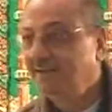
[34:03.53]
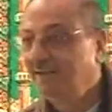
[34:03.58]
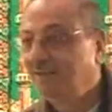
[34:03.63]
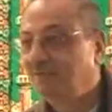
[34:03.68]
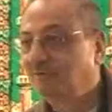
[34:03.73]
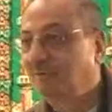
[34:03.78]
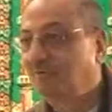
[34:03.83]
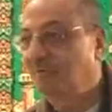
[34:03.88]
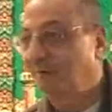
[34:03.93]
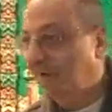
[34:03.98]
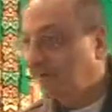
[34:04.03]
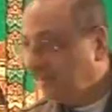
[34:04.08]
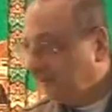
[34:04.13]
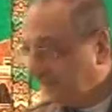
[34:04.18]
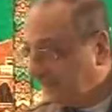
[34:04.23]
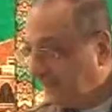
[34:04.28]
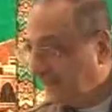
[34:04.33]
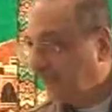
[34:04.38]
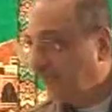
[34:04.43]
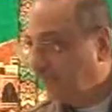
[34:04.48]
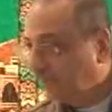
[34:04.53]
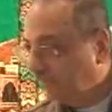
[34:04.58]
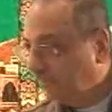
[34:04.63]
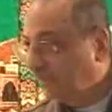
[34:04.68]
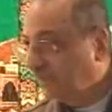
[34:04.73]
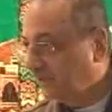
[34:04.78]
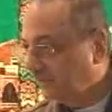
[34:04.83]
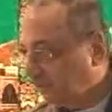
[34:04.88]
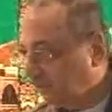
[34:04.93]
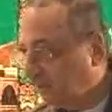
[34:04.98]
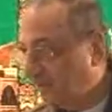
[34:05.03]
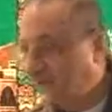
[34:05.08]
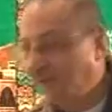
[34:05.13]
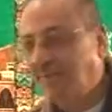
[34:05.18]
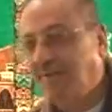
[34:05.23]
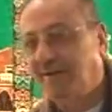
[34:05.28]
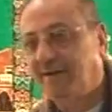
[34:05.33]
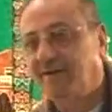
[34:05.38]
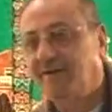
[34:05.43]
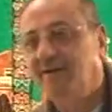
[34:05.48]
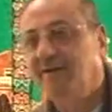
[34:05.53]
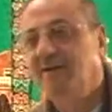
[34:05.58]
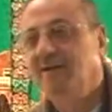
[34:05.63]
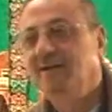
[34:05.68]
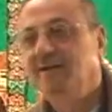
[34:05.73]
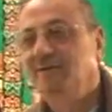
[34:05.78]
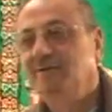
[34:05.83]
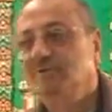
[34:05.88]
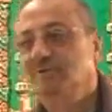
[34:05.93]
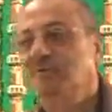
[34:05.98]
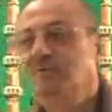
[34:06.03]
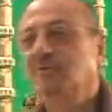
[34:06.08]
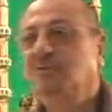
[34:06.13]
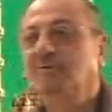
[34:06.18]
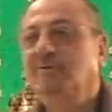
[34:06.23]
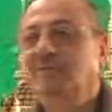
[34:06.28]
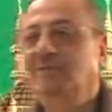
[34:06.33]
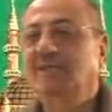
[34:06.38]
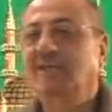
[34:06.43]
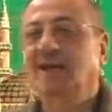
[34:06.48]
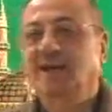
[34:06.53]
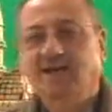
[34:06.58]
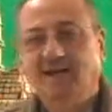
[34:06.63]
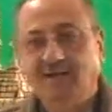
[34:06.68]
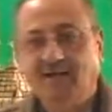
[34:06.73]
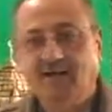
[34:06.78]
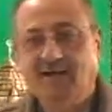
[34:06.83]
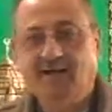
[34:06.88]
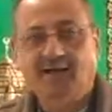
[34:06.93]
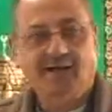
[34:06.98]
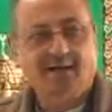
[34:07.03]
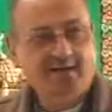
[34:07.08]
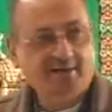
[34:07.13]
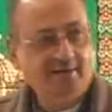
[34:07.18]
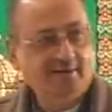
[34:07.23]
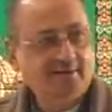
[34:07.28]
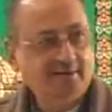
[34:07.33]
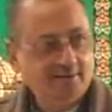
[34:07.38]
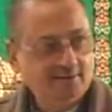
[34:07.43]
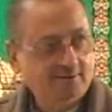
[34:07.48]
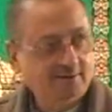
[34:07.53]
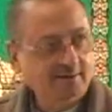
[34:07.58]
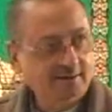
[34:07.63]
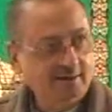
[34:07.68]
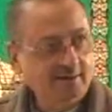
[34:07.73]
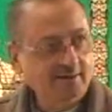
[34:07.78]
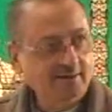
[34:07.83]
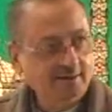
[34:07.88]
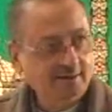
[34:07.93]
So man here will be your khabar. So you will say ana. Okay?